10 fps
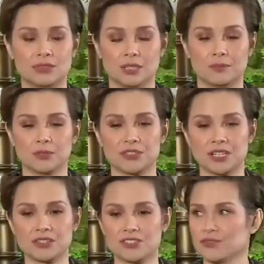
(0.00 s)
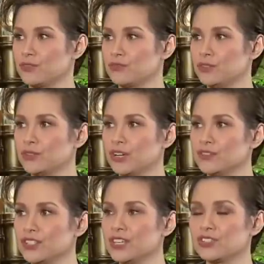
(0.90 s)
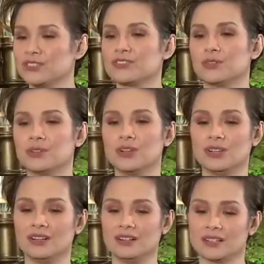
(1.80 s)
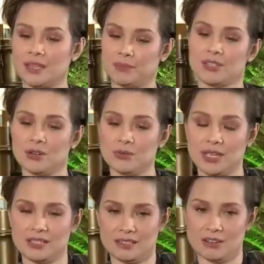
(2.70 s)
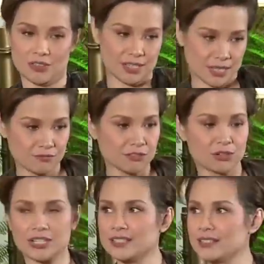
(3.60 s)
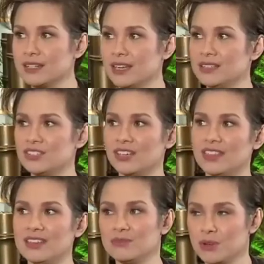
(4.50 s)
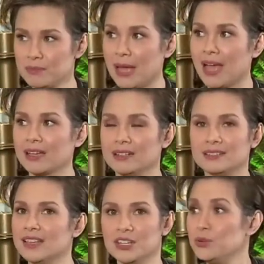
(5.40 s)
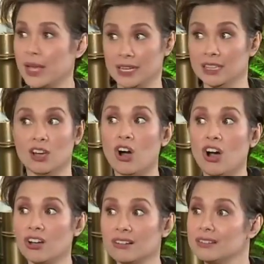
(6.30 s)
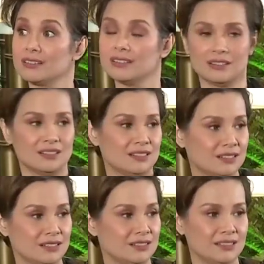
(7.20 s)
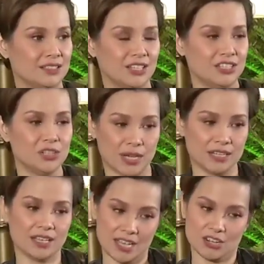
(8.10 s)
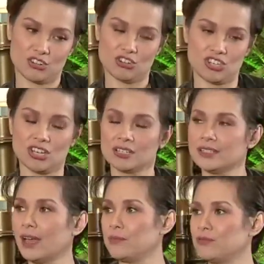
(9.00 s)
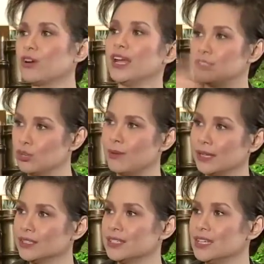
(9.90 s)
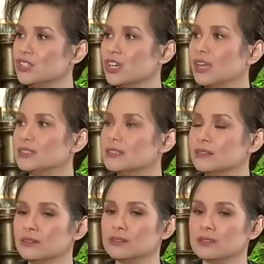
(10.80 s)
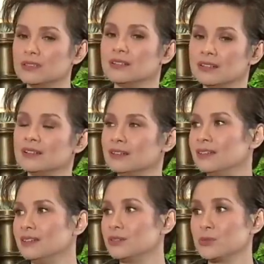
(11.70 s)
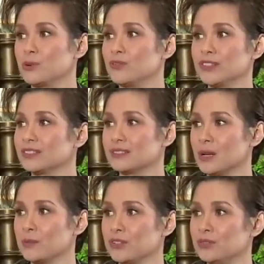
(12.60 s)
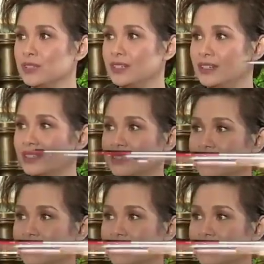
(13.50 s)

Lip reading: up those stairs just for a phone conversation. So kept it going on the same floor as the stage, and then went back, and I knew I had a long, I had a good chunk of time before I had to go back on stage again. So it was a perfect opportunity.